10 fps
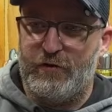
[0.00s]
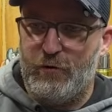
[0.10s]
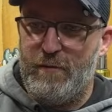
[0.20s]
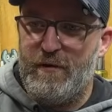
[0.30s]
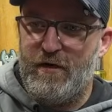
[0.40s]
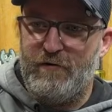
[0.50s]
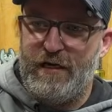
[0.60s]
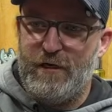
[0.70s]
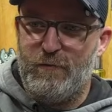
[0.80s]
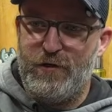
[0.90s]
equipment over
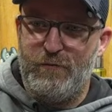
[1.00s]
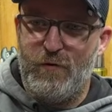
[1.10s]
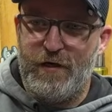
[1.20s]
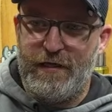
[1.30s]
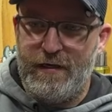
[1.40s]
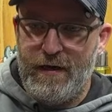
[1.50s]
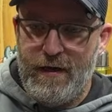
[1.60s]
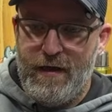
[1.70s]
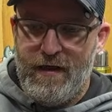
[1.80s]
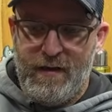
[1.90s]
here where you want it,
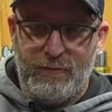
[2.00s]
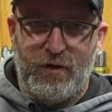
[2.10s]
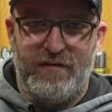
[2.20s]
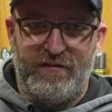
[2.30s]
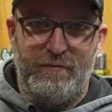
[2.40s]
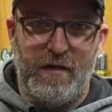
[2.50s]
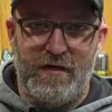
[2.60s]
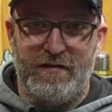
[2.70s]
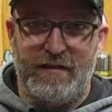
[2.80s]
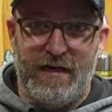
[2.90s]
press a
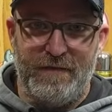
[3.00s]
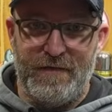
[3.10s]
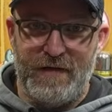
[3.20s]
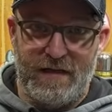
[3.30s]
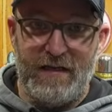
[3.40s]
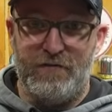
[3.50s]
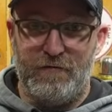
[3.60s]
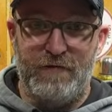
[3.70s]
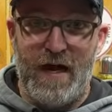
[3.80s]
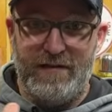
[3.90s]
button, and then the laser
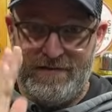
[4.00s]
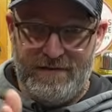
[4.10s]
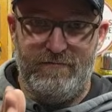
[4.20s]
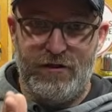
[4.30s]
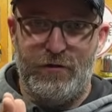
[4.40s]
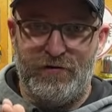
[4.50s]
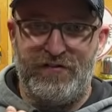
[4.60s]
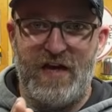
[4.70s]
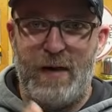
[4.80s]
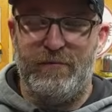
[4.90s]
finds it, and
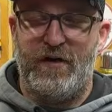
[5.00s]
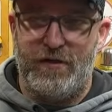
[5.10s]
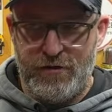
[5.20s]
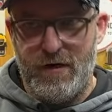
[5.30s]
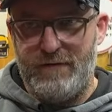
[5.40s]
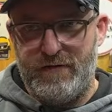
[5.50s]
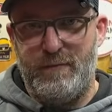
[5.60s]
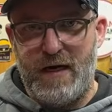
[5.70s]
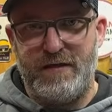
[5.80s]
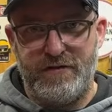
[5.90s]
stops on it. You have to
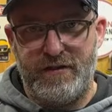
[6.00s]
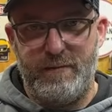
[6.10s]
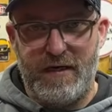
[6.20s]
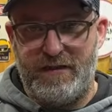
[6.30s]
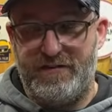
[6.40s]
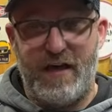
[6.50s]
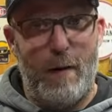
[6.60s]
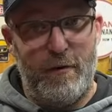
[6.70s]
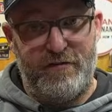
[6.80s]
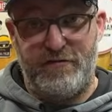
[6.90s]
manually make it
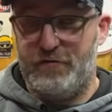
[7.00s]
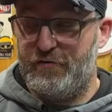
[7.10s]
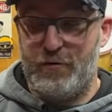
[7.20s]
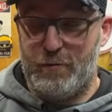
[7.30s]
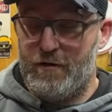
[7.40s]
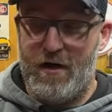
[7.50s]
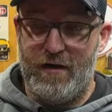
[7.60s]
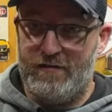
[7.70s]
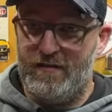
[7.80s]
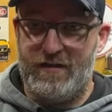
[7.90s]
stop, but it's still super
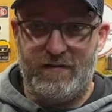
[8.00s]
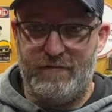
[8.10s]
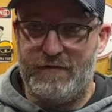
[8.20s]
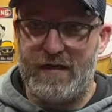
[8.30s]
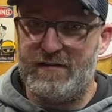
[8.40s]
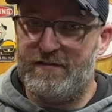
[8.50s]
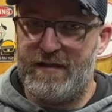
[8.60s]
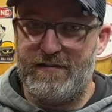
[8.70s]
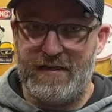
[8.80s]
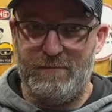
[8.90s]
nice. Like the fact that
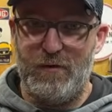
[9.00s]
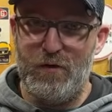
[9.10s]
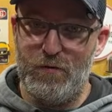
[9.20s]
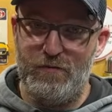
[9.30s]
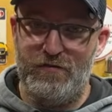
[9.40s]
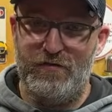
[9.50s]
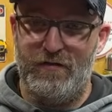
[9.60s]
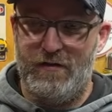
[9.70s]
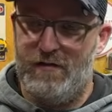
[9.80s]
that thing moves,